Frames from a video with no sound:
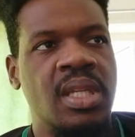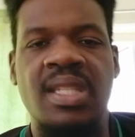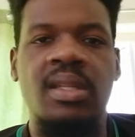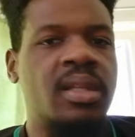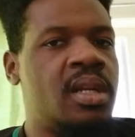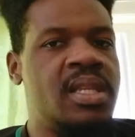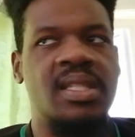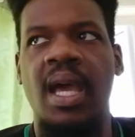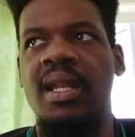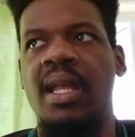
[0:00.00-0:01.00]
He's not on the
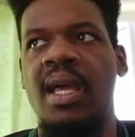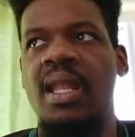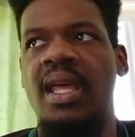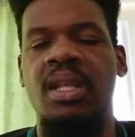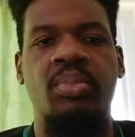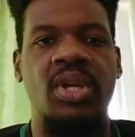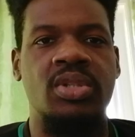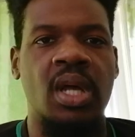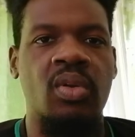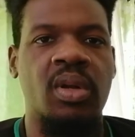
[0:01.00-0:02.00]
sideline like the
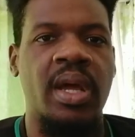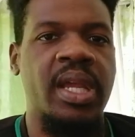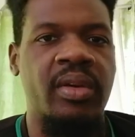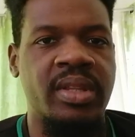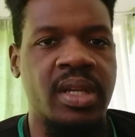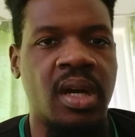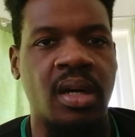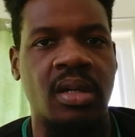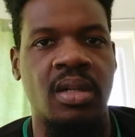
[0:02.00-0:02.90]
brethren that look like everything